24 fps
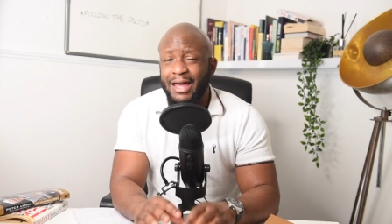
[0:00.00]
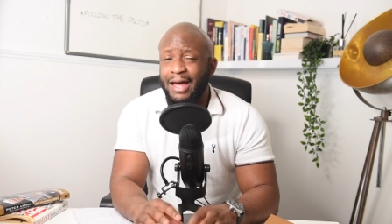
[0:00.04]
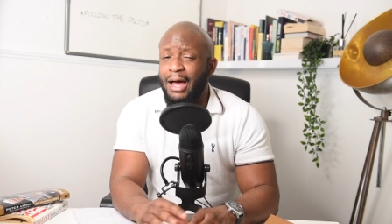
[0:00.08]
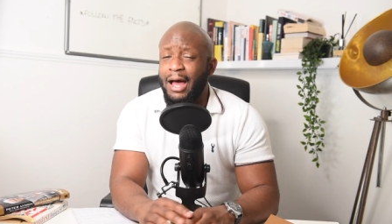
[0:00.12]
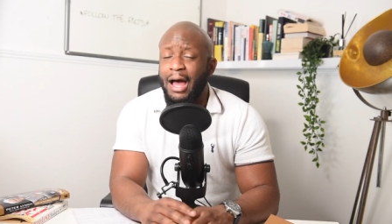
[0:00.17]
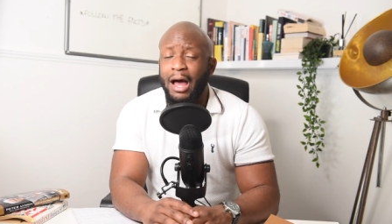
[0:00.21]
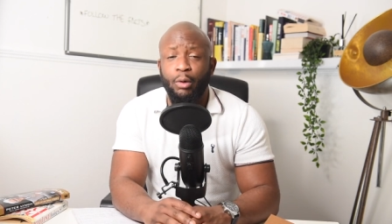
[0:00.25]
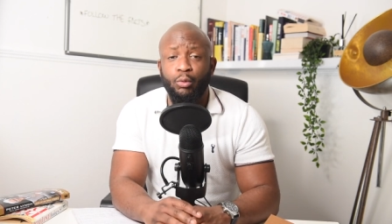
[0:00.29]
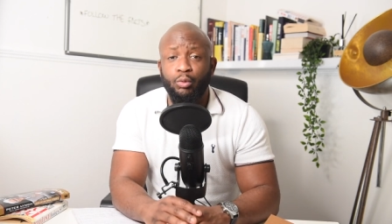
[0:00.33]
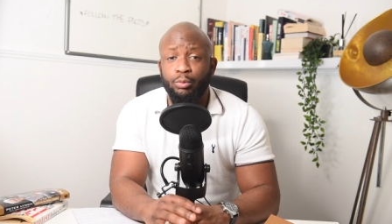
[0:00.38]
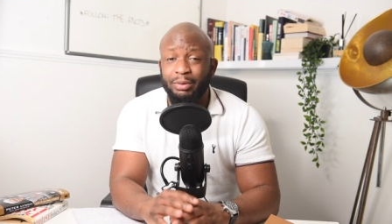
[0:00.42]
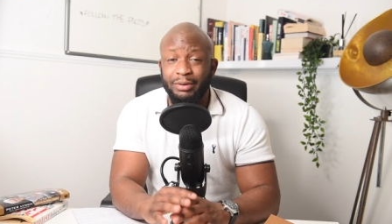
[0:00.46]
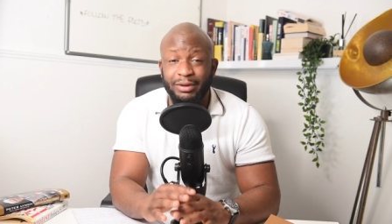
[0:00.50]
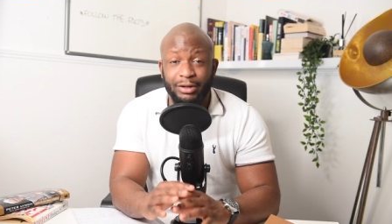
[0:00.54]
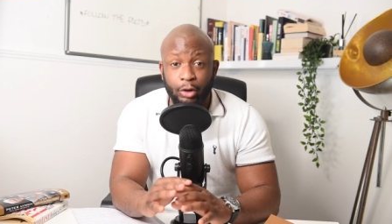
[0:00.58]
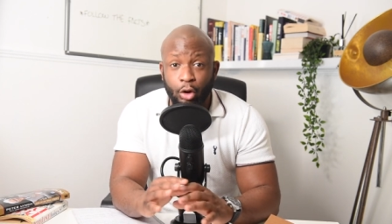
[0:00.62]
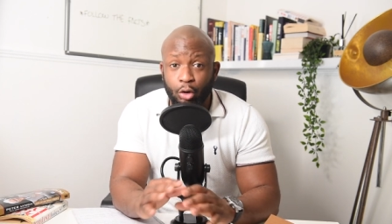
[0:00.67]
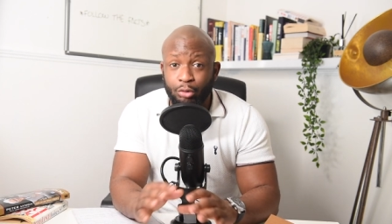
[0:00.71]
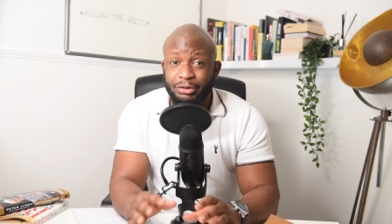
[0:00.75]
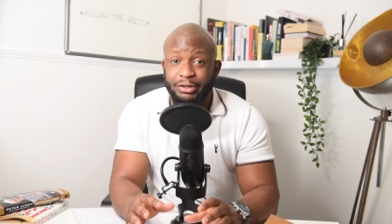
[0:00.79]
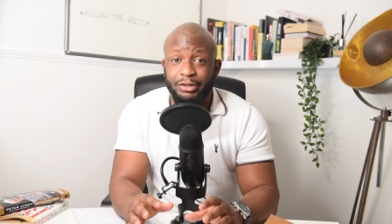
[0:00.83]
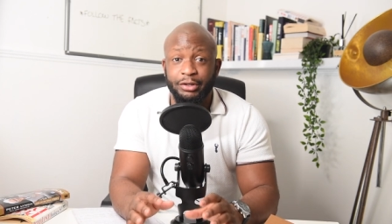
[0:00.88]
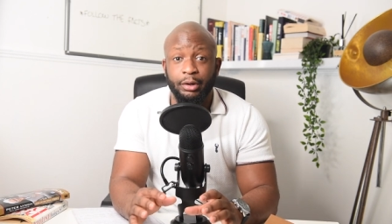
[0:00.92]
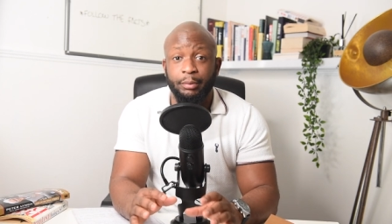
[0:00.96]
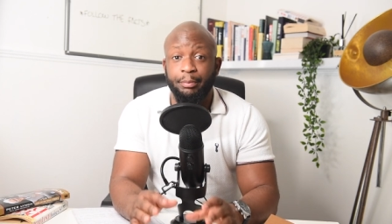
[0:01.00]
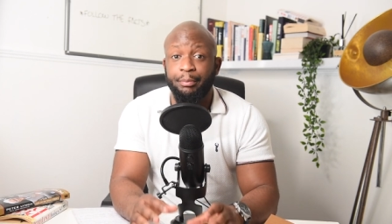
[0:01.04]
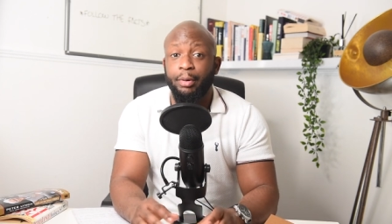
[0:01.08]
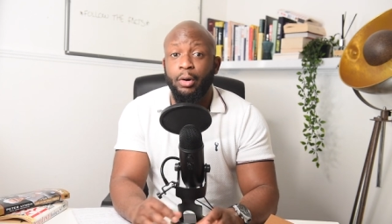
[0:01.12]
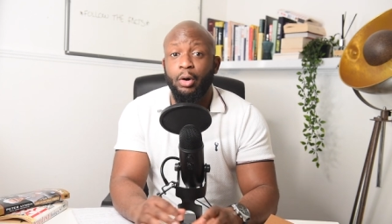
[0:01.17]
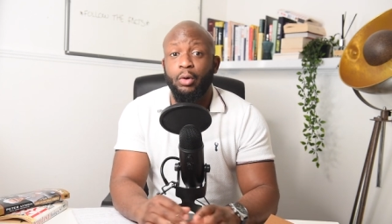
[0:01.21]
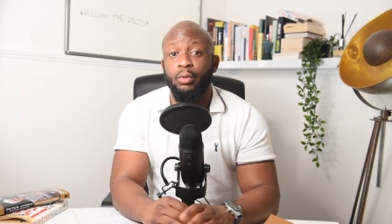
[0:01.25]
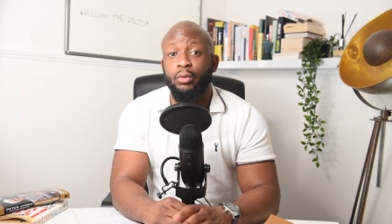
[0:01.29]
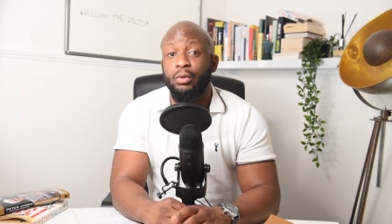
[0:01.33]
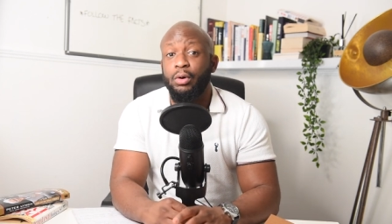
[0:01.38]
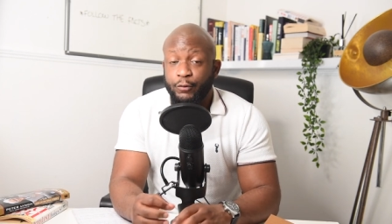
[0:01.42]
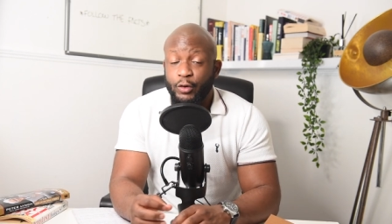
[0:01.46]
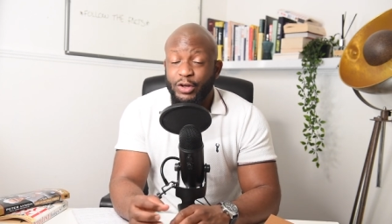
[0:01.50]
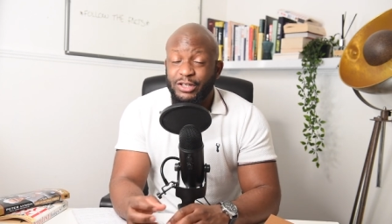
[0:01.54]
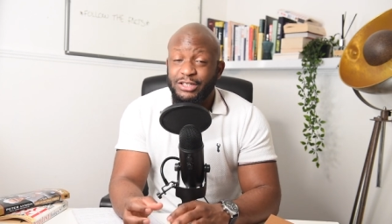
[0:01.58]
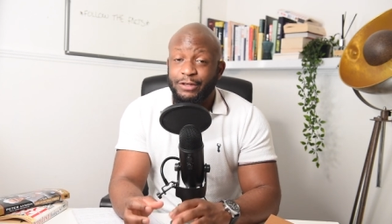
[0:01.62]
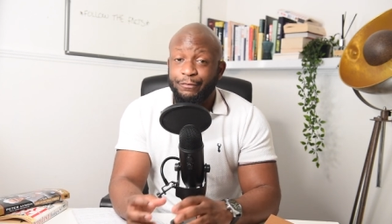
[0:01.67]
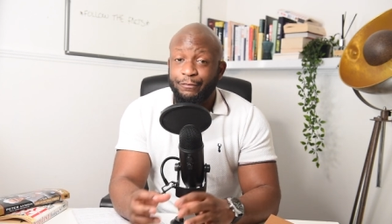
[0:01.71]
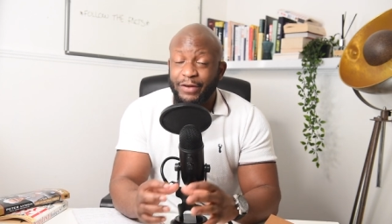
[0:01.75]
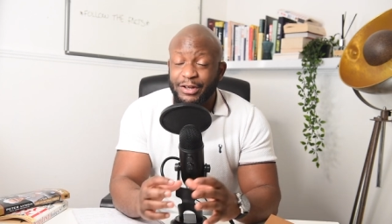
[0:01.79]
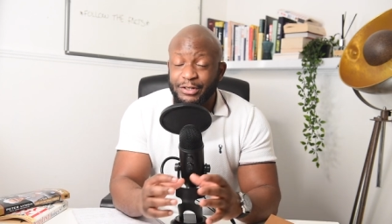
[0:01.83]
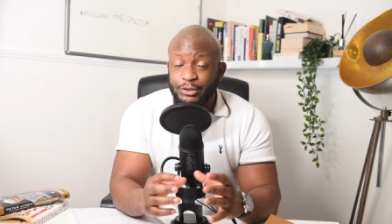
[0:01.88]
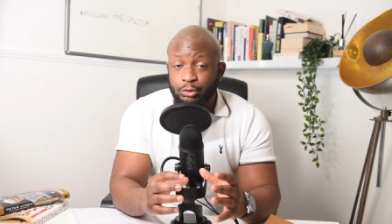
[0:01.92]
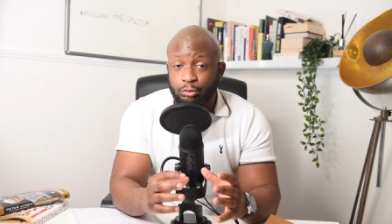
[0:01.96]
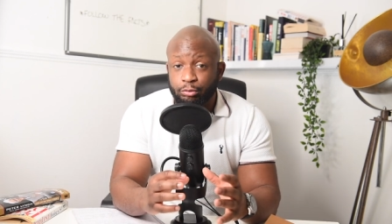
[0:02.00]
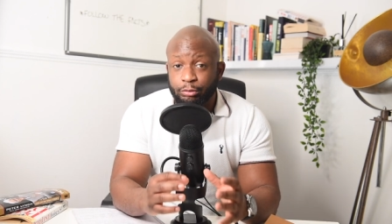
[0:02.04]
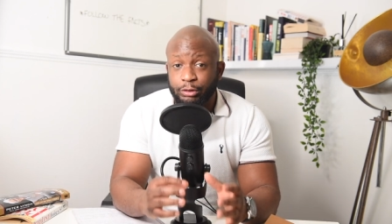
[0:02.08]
I will be loading the boat for its eventual